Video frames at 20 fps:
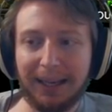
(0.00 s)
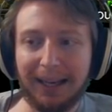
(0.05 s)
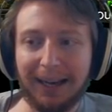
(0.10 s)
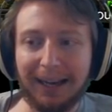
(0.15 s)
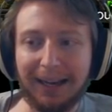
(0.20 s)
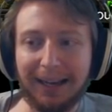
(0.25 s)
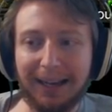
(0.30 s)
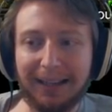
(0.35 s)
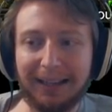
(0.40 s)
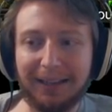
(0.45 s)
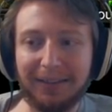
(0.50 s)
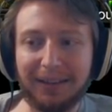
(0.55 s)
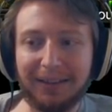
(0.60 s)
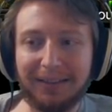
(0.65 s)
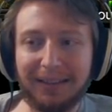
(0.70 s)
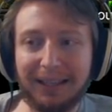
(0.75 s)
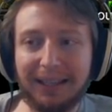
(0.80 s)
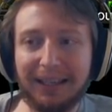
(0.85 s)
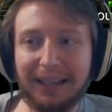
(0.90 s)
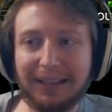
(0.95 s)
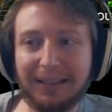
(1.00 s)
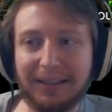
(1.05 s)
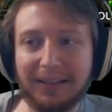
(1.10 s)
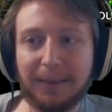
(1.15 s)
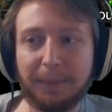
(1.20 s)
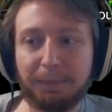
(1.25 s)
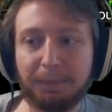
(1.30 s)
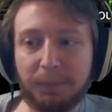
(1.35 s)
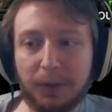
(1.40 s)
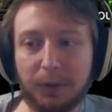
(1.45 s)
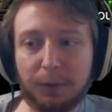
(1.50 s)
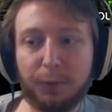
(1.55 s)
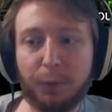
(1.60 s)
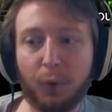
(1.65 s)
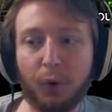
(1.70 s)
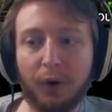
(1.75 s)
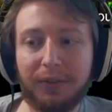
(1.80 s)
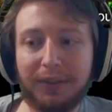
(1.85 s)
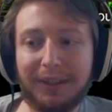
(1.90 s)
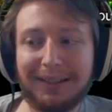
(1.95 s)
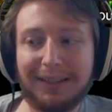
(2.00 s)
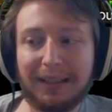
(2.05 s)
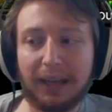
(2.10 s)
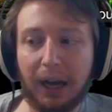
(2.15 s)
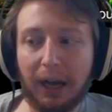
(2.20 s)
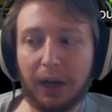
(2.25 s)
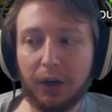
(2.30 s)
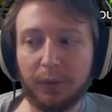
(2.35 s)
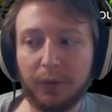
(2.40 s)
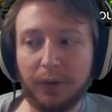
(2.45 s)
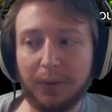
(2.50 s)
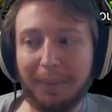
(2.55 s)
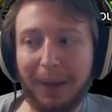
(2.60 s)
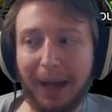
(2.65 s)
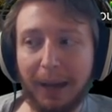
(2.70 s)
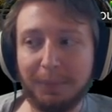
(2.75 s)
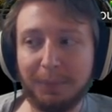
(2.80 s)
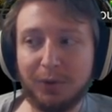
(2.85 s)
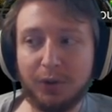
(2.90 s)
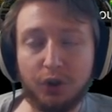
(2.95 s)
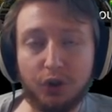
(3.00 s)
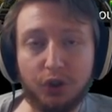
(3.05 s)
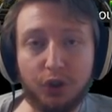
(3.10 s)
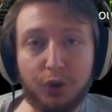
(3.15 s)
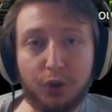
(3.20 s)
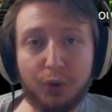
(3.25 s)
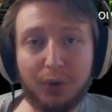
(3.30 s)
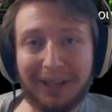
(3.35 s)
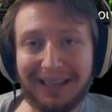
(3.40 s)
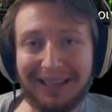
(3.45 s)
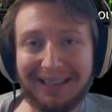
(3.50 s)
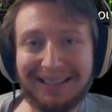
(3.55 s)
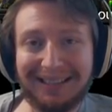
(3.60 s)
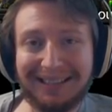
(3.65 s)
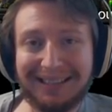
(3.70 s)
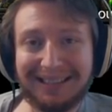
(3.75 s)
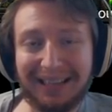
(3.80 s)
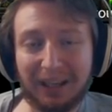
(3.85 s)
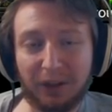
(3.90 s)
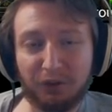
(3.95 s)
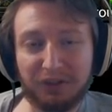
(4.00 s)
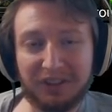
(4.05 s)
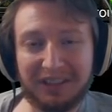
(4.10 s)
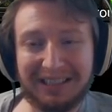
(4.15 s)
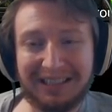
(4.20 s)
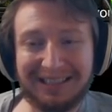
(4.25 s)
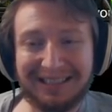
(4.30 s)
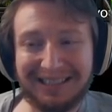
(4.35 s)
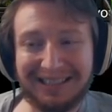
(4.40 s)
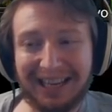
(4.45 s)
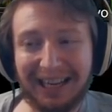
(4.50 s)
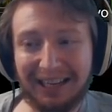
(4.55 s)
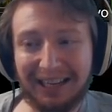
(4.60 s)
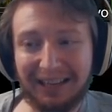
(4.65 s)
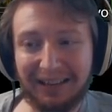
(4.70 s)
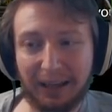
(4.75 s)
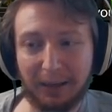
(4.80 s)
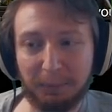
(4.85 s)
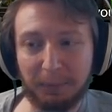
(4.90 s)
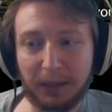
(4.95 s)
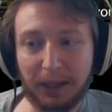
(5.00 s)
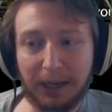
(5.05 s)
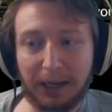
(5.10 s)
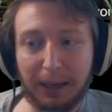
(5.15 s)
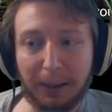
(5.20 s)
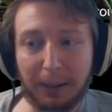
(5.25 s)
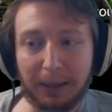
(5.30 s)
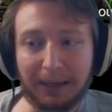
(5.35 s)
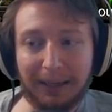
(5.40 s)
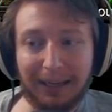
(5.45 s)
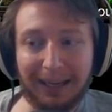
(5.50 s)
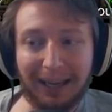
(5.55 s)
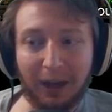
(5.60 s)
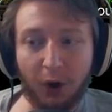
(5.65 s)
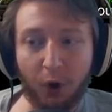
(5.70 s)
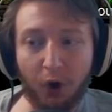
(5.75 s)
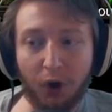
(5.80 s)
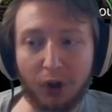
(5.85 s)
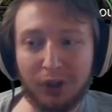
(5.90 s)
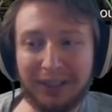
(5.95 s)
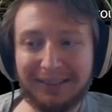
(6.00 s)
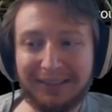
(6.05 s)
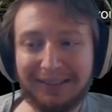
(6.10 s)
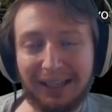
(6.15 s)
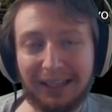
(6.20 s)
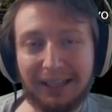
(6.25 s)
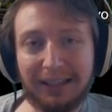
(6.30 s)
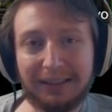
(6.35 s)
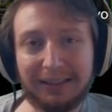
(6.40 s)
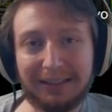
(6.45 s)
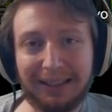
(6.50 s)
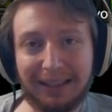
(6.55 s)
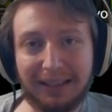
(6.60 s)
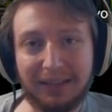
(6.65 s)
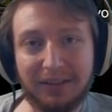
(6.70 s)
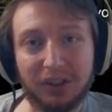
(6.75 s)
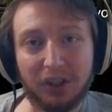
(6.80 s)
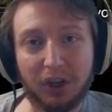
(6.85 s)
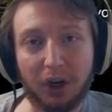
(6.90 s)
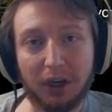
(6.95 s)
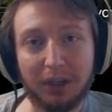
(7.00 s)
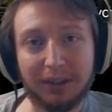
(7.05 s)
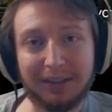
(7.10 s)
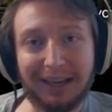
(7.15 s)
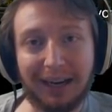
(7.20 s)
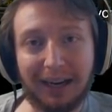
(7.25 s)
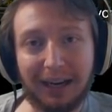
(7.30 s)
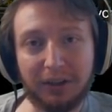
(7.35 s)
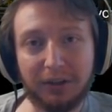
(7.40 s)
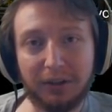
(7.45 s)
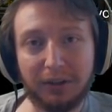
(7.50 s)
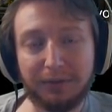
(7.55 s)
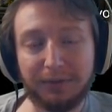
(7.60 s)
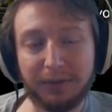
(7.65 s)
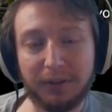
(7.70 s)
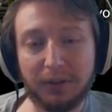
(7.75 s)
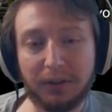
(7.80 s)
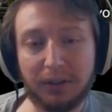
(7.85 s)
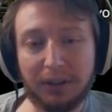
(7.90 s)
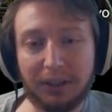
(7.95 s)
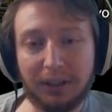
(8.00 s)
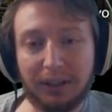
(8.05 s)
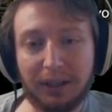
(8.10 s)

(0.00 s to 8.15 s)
Uh, the thing is, for these Conqueror maps, you can self-sustain them. All it takes is Cartographer